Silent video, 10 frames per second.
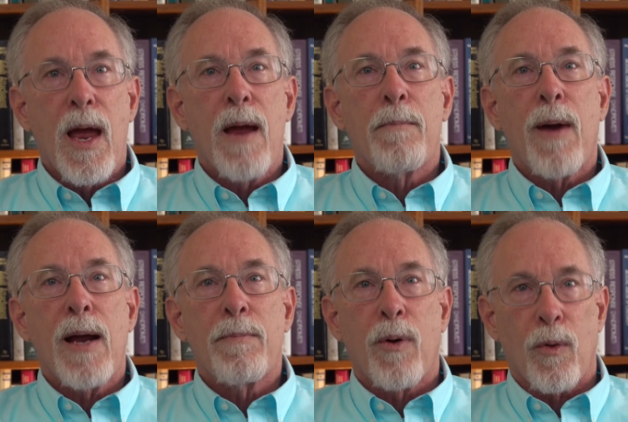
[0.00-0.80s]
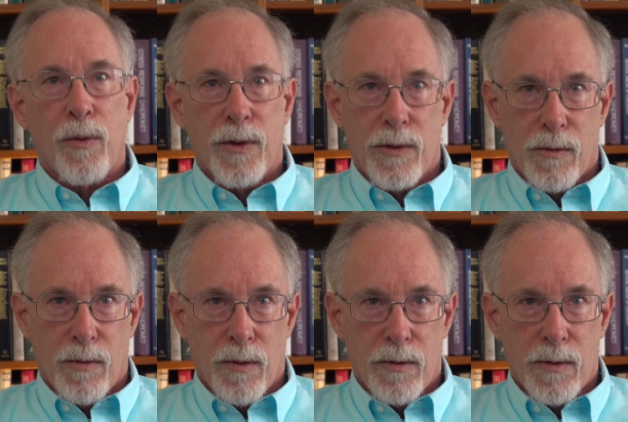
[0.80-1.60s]
and bipolar
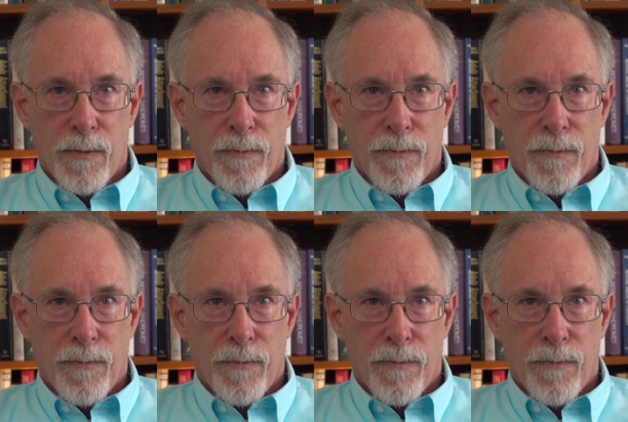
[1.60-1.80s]
disorders,